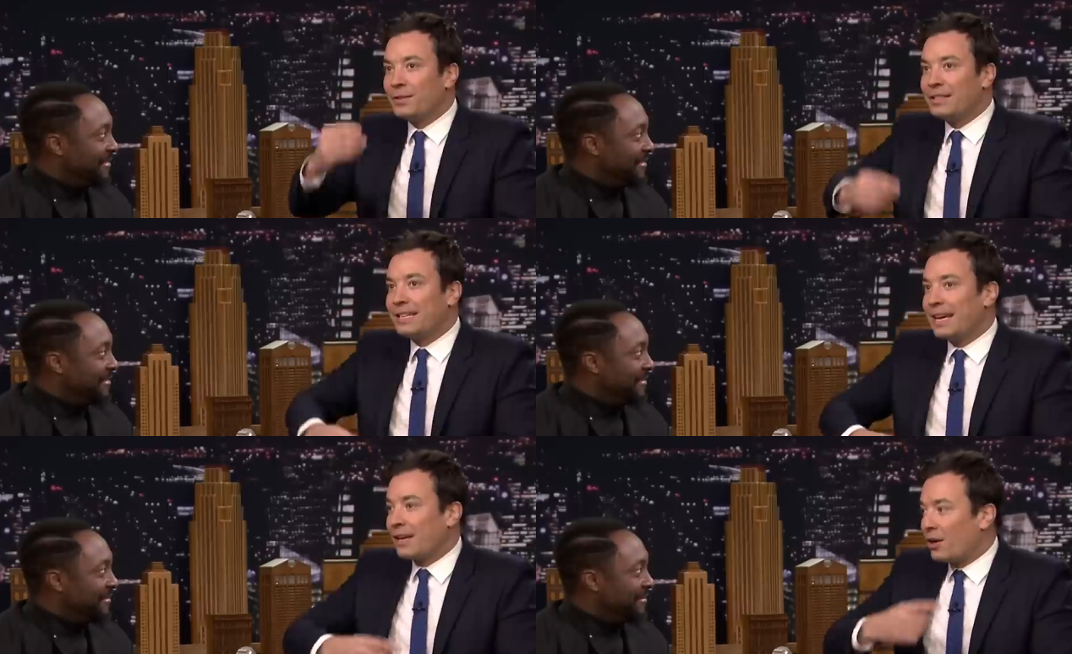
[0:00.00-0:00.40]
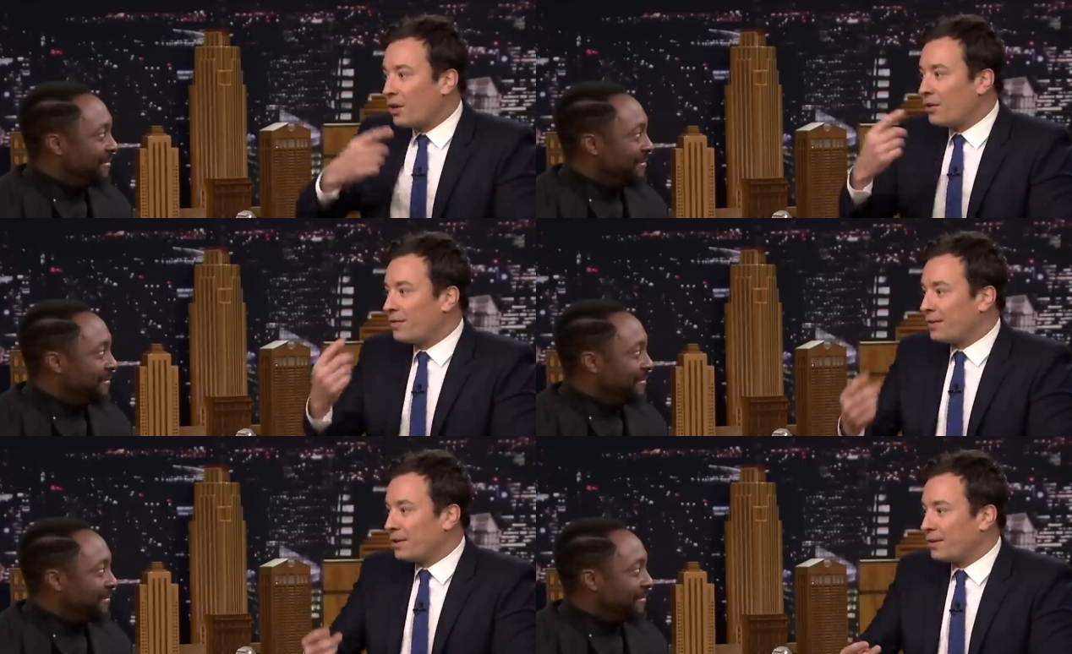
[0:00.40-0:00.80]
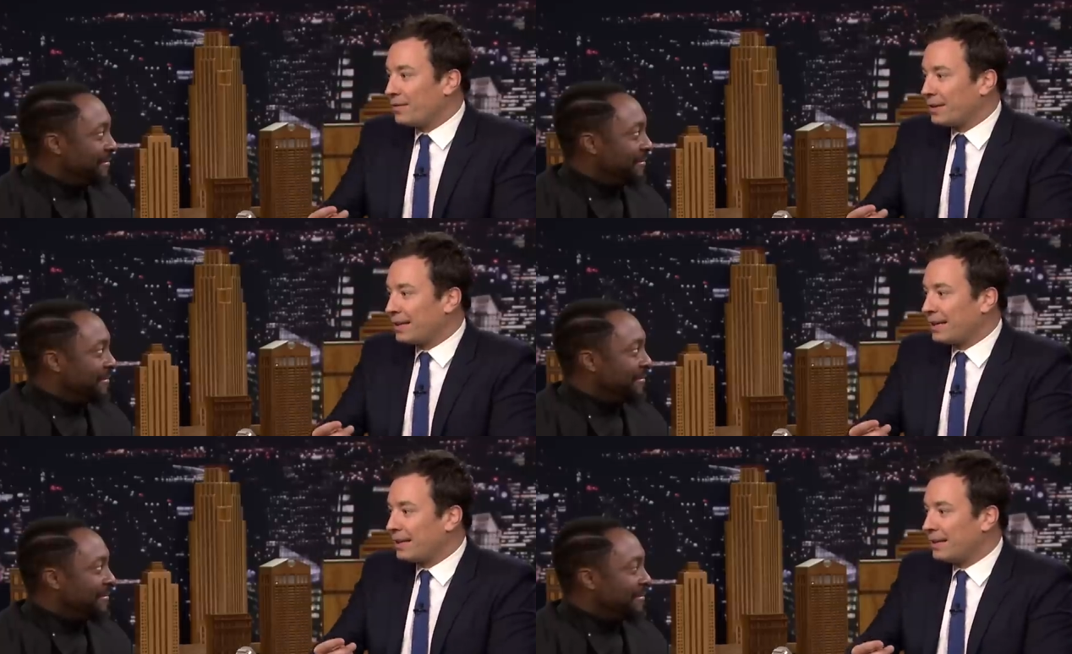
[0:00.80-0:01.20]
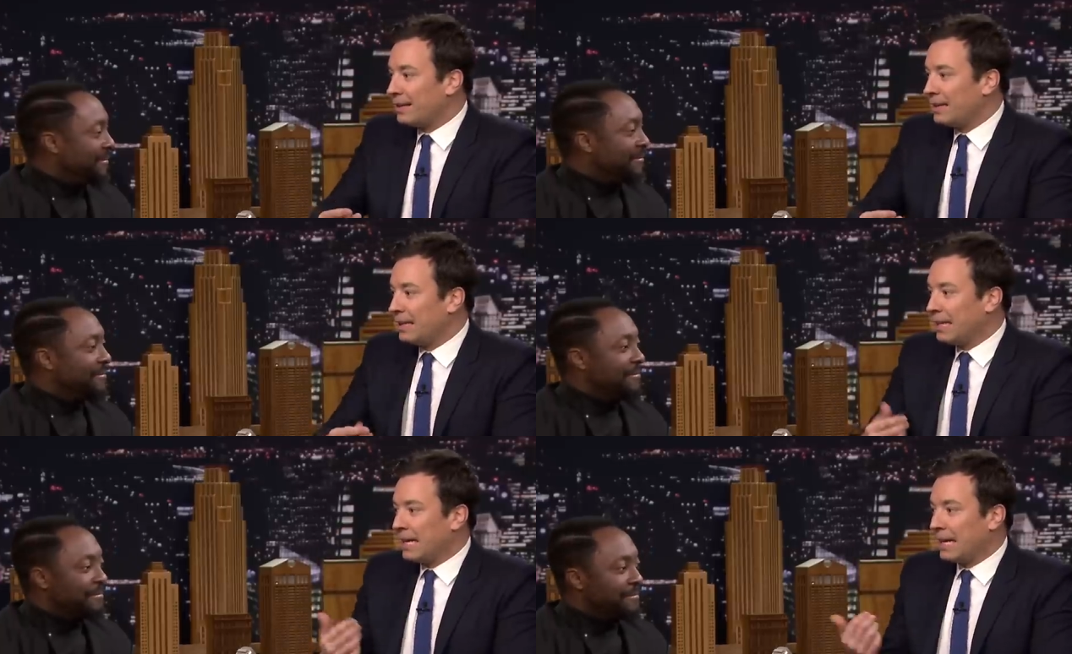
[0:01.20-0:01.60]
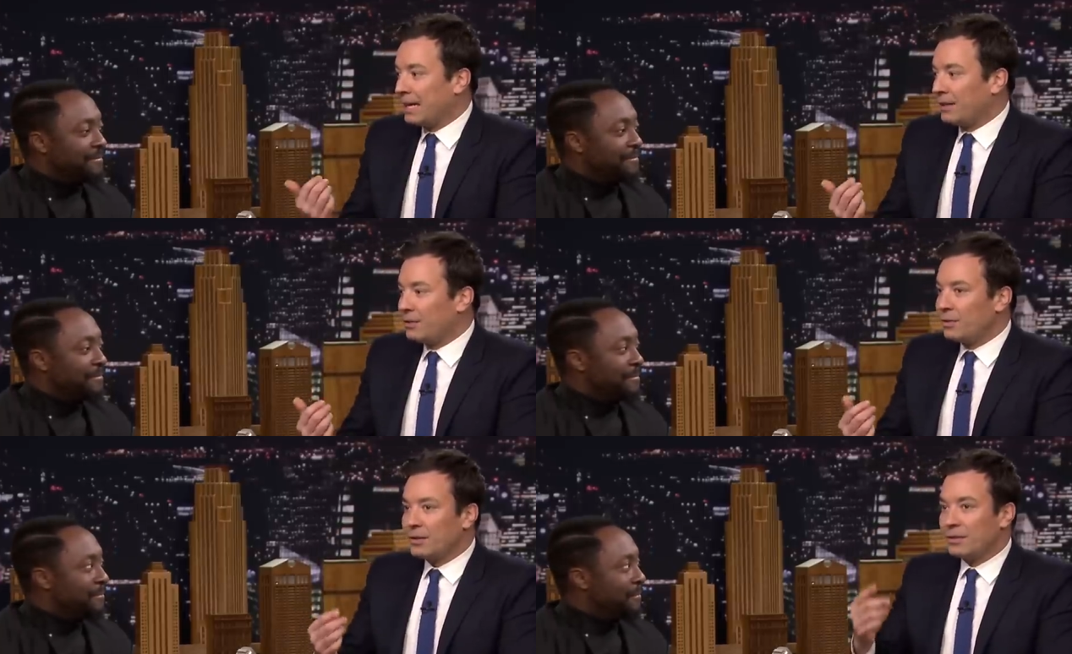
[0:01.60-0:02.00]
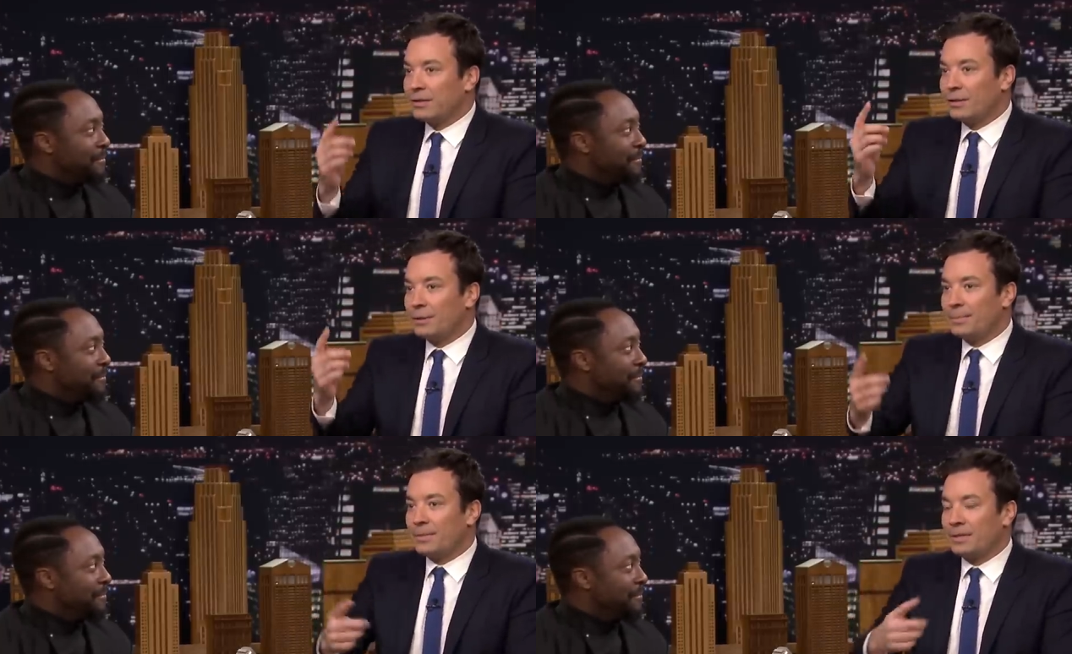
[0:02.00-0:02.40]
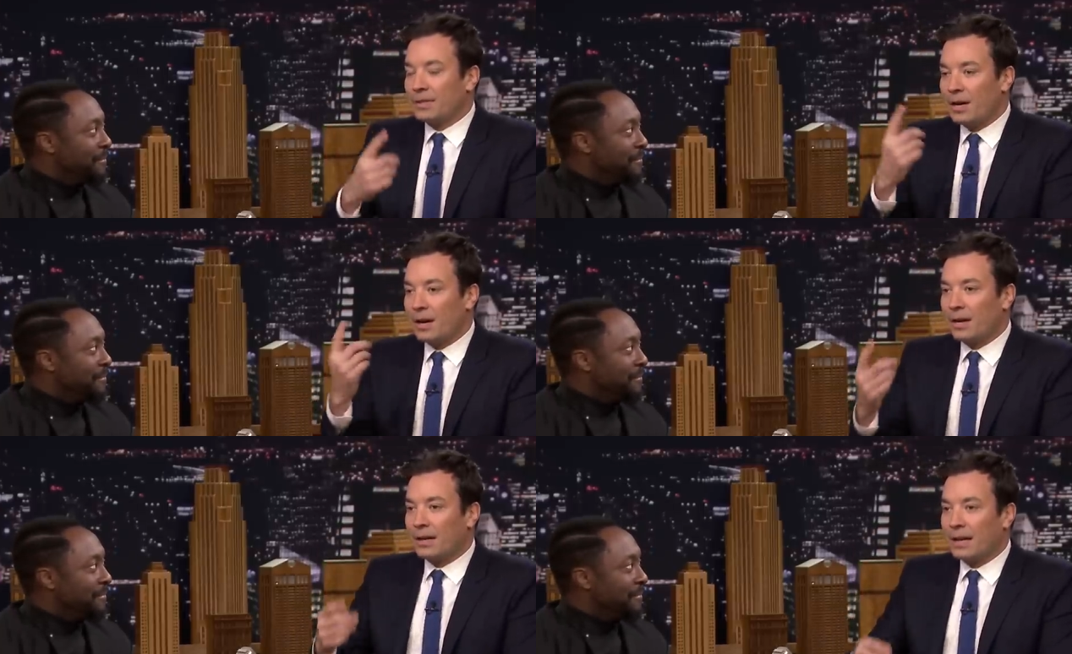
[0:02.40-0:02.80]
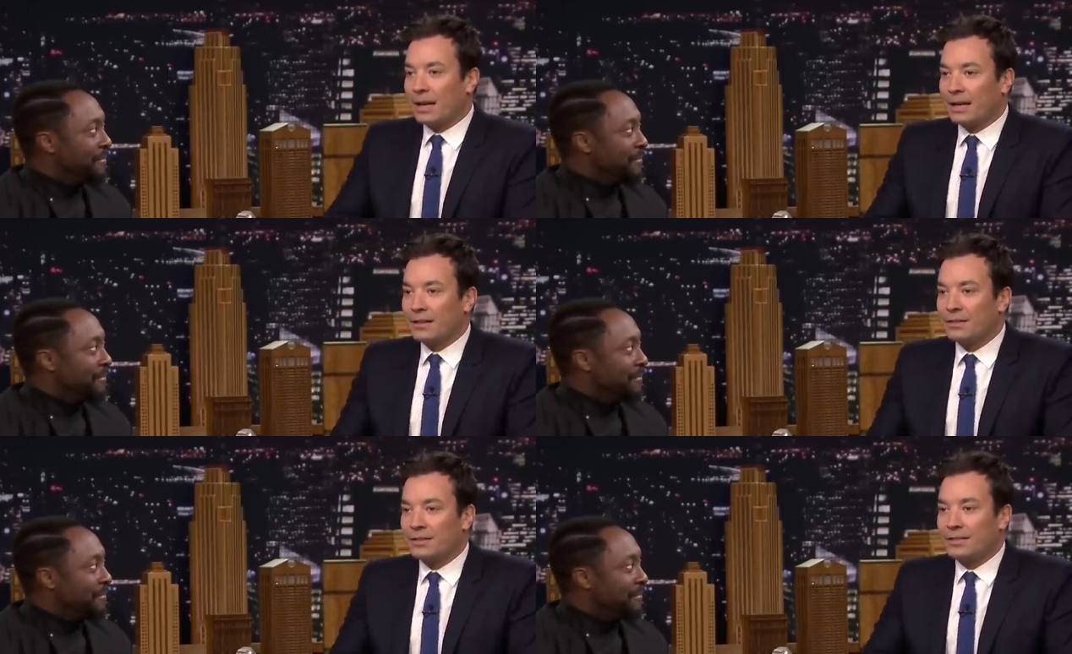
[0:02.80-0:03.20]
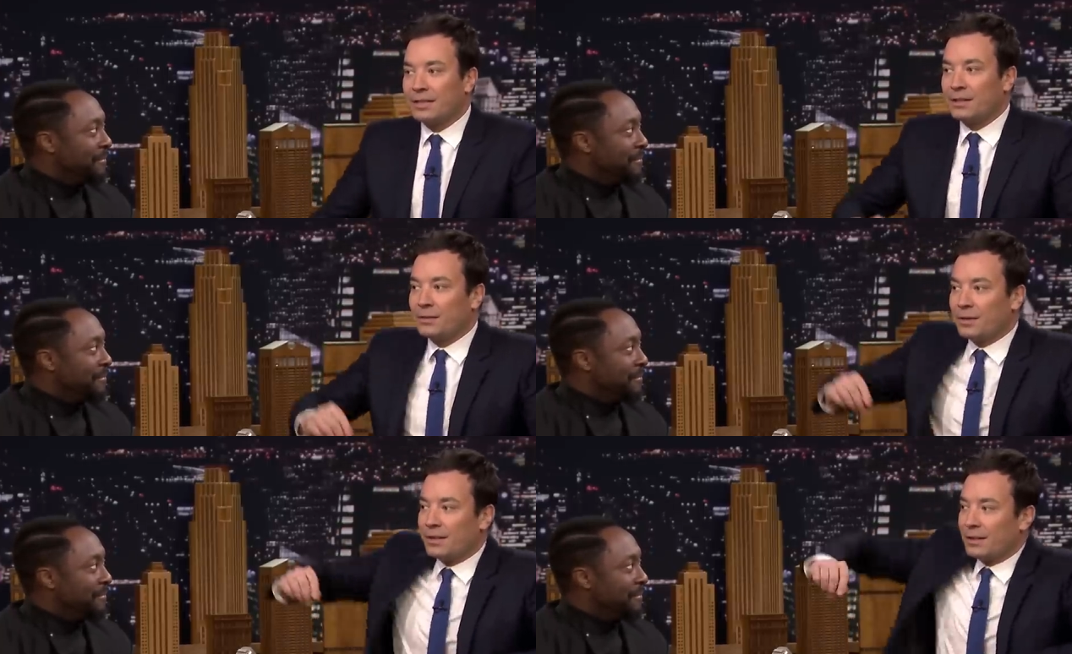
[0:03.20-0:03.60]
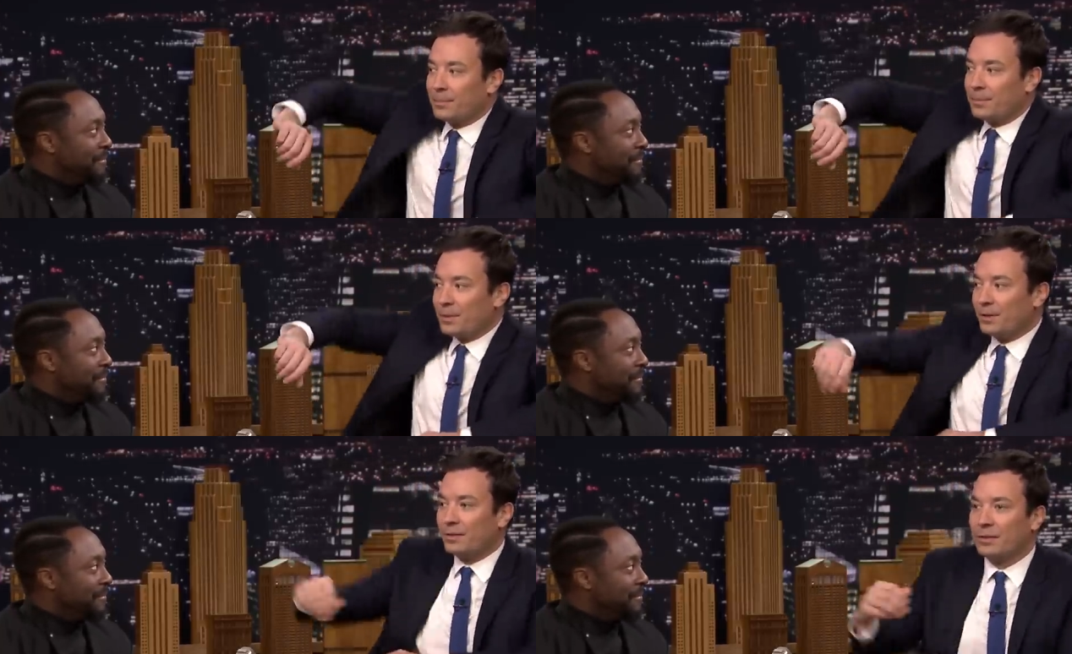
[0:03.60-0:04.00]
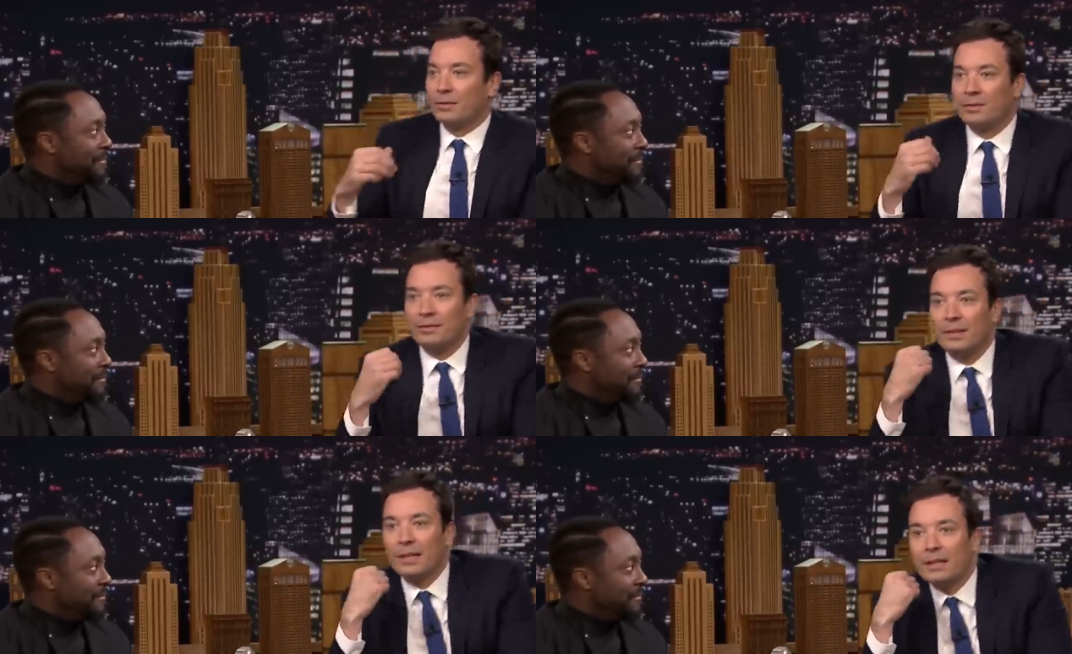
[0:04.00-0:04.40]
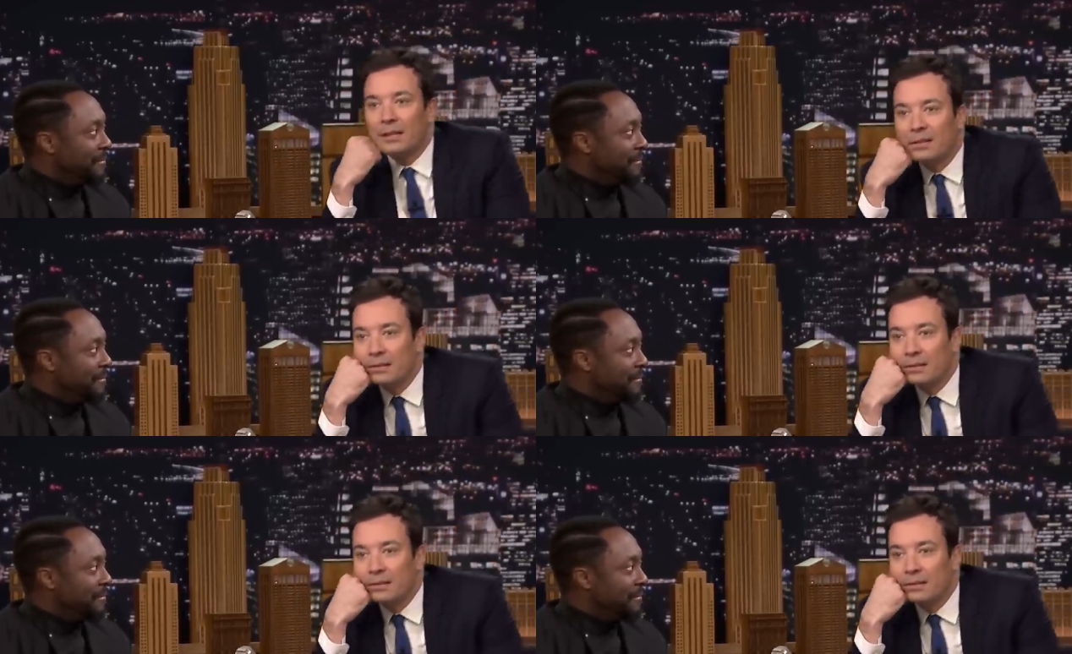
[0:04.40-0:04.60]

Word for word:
Speaker 1: the take over and over again. And you just looped the song, and I could just see you in the booth, and you're just like.